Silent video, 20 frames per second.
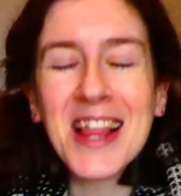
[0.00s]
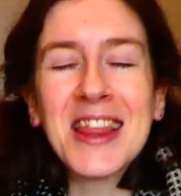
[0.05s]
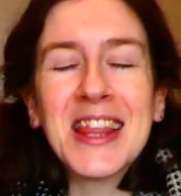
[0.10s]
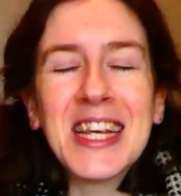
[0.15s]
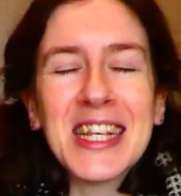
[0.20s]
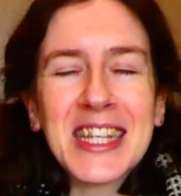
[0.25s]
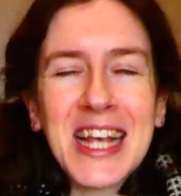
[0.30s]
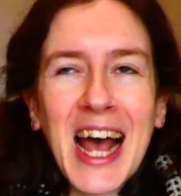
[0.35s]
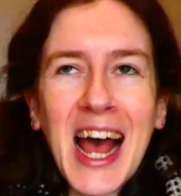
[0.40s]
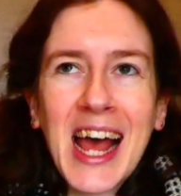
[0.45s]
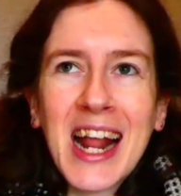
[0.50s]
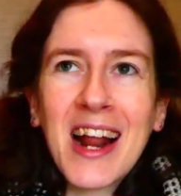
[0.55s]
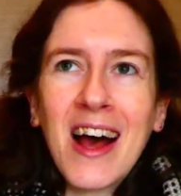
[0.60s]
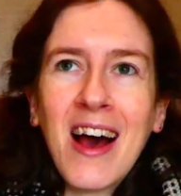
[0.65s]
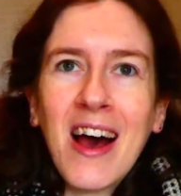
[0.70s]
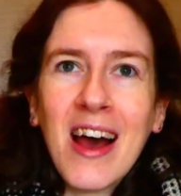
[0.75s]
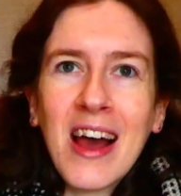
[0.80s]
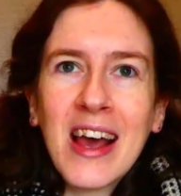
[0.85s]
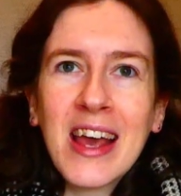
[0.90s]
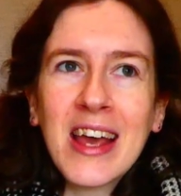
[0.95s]
This hat
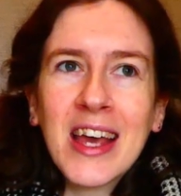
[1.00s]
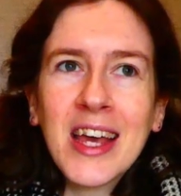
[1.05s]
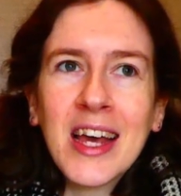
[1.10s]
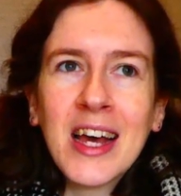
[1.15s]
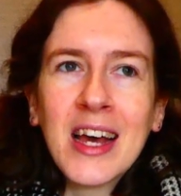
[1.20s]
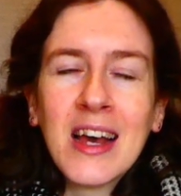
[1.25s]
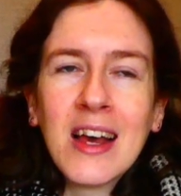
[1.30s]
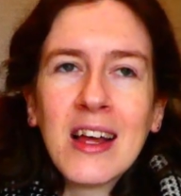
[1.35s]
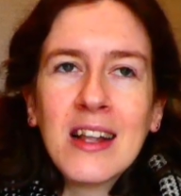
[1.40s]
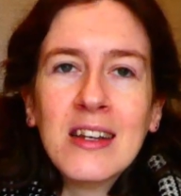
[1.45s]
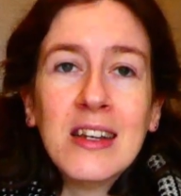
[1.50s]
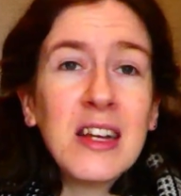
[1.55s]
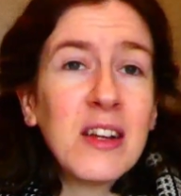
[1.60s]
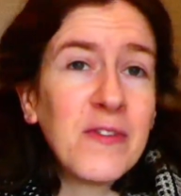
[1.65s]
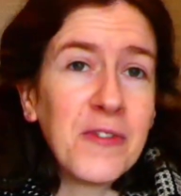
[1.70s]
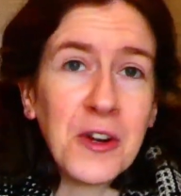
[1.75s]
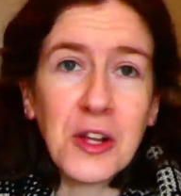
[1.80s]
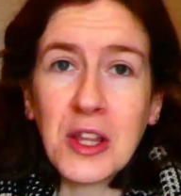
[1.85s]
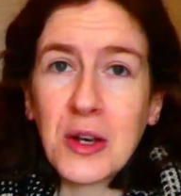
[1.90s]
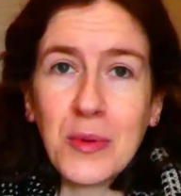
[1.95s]
I
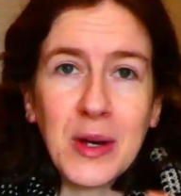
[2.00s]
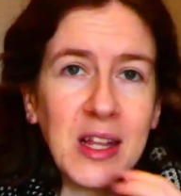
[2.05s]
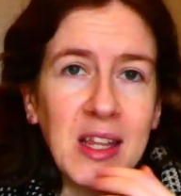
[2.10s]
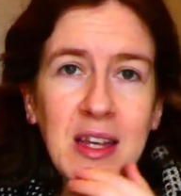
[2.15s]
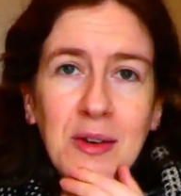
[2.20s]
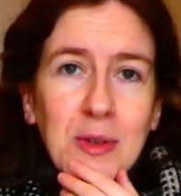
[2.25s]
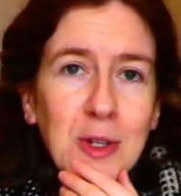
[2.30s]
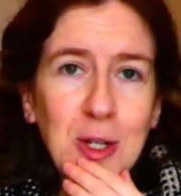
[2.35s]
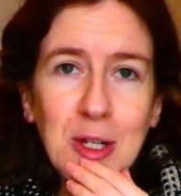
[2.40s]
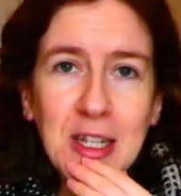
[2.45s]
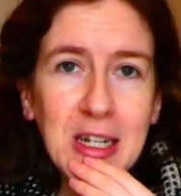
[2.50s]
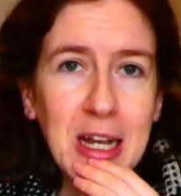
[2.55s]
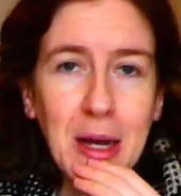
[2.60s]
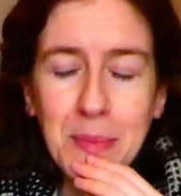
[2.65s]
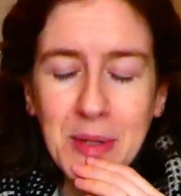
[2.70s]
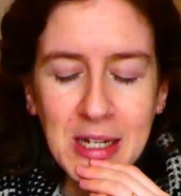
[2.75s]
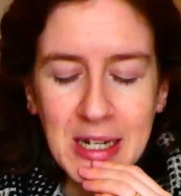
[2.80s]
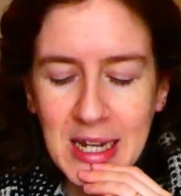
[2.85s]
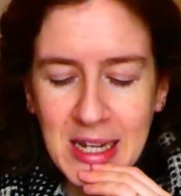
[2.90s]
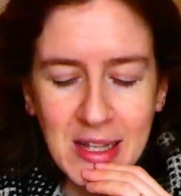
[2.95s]
knit fairly quickly. It was just a
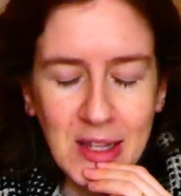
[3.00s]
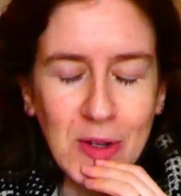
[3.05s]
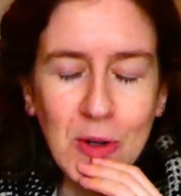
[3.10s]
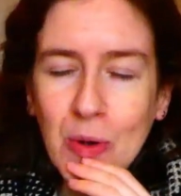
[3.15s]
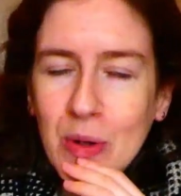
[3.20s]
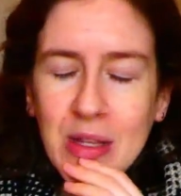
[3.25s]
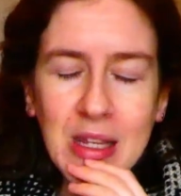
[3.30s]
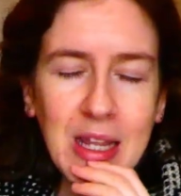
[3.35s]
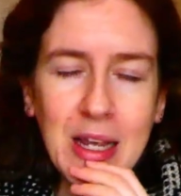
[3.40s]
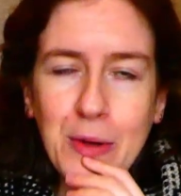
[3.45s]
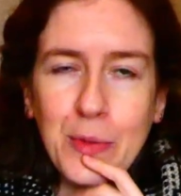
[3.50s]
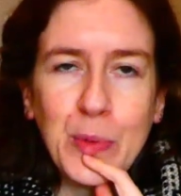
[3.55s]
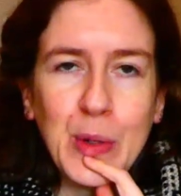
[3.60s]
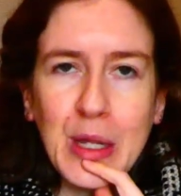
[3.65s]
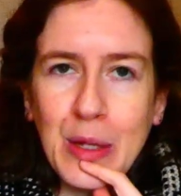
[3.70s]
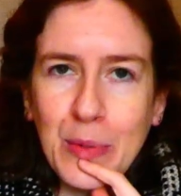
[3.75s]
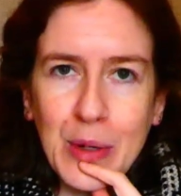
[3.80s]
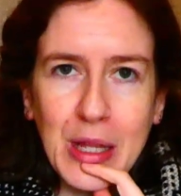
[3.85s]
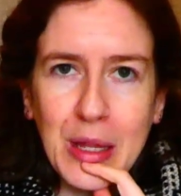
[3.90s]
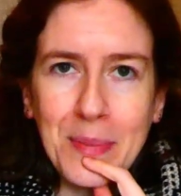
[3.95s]
couple of days. You know, it's like a
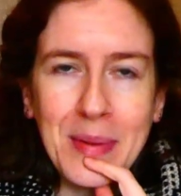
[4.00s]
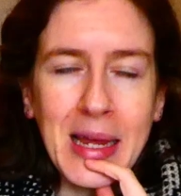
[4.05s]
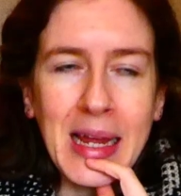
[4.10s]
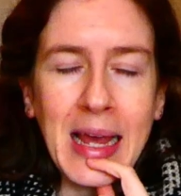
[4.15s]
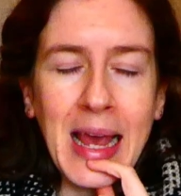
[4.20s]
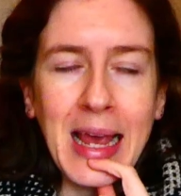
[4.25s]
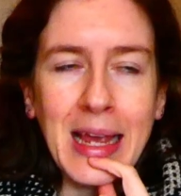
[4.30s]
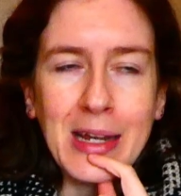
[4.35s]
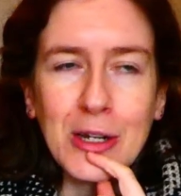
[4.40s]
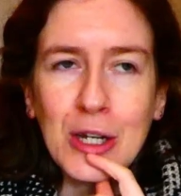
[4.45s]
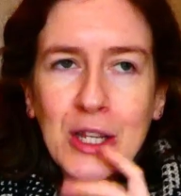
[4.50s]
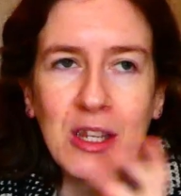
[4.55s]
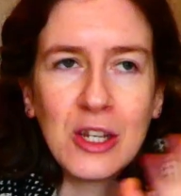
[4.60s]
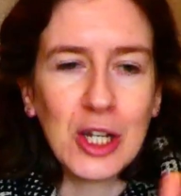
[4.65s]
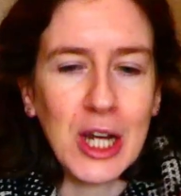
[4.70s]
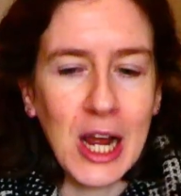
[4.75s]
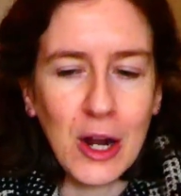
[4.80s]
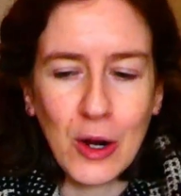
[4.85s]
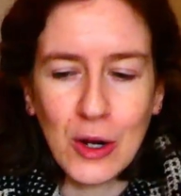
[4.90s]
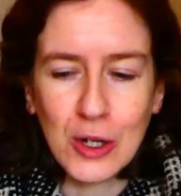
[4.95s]
really, really big gauge, and the
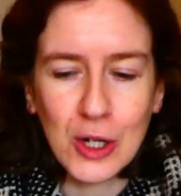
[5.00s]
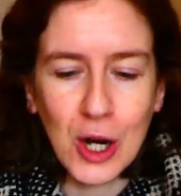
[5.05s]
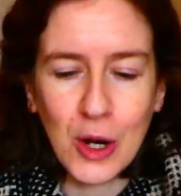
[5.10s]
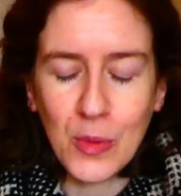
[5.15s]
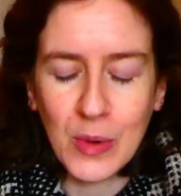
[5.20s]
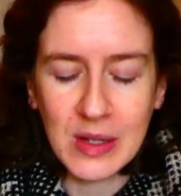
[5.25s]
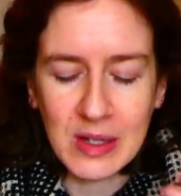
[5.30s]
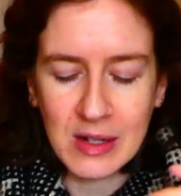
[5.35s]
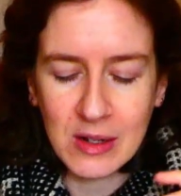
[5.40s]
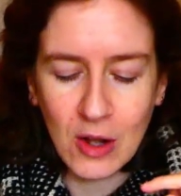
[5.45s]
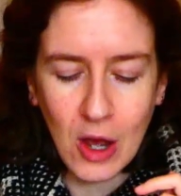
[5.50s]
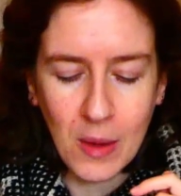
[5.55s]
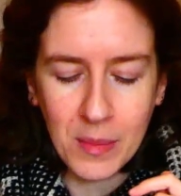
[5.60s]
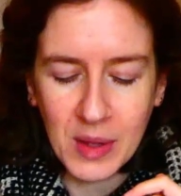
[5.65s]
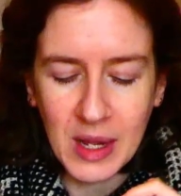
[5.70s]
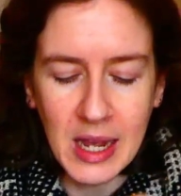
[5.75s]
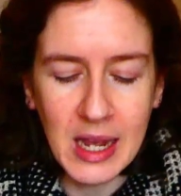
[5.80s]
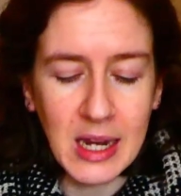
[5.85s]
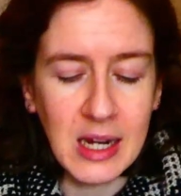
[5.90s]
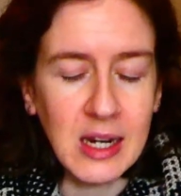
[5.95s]
chart wasn't
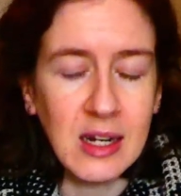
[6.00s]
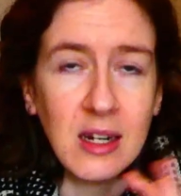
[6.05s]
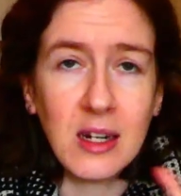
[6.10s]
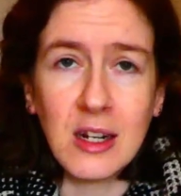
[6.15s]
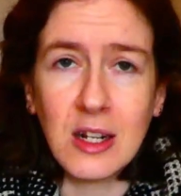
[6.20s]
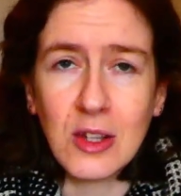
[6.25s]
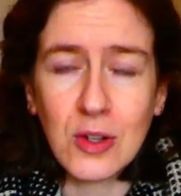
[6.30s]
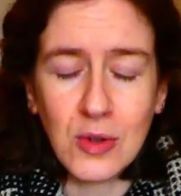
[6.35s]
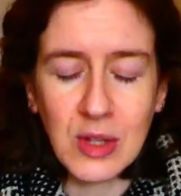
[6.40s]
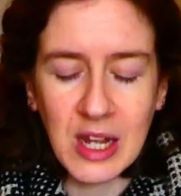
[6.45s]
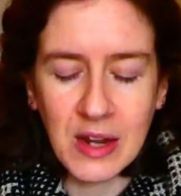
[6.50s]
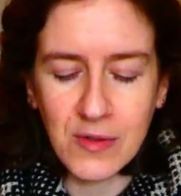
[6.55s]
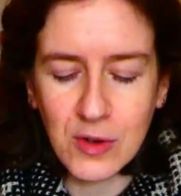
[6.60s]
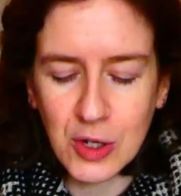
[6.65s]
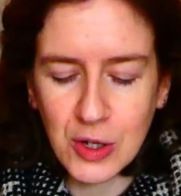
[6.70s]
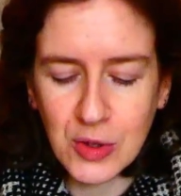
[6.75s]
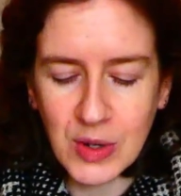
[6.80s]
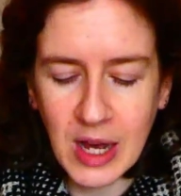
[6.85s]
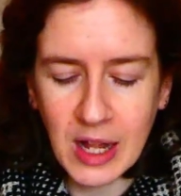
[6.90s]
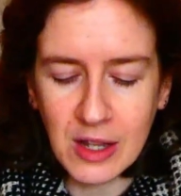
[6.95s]
complicated, and it's only ever
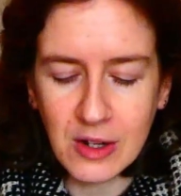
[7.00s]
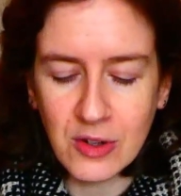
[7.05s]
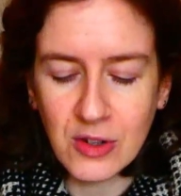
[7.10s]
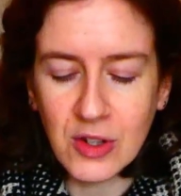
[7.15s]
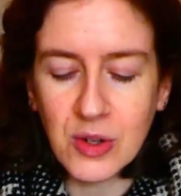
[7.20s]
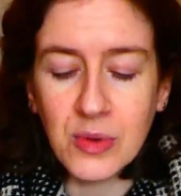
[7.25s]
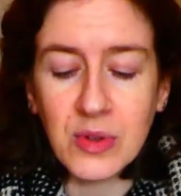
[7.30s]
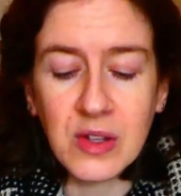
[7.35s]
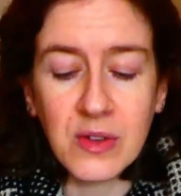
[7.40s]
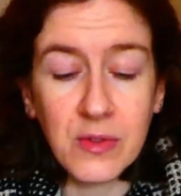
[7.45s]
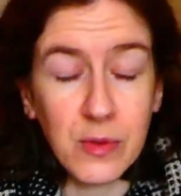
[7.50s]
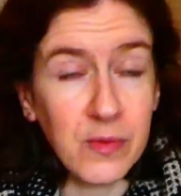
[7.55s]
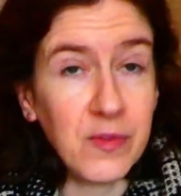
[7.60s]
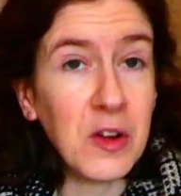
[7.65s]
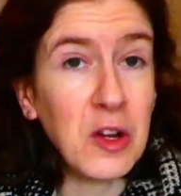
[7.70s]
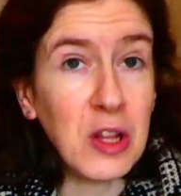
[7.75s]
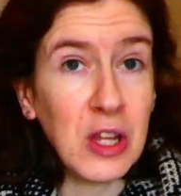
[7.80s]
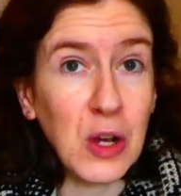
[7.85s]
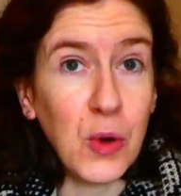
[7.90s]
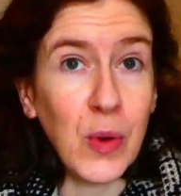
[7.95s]
2 colors, so it was a
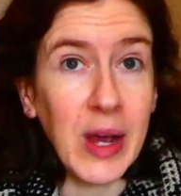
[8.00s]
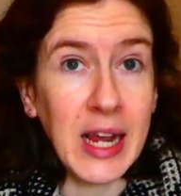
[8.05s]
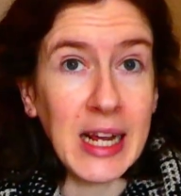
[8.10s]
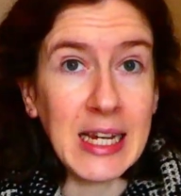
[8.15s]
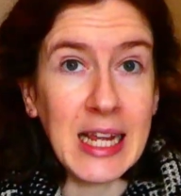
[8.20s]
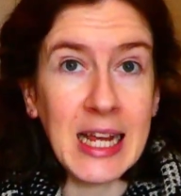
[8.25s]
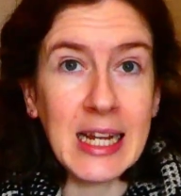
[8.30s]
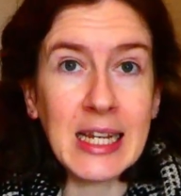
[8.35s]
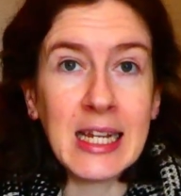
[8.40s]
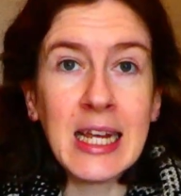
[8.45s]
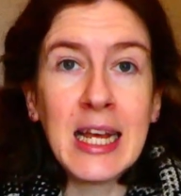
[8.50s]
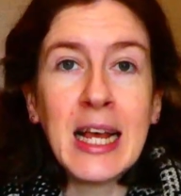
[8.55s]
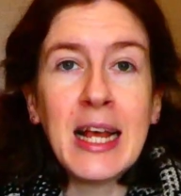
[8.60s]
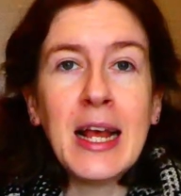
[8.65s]
fairly quick knit.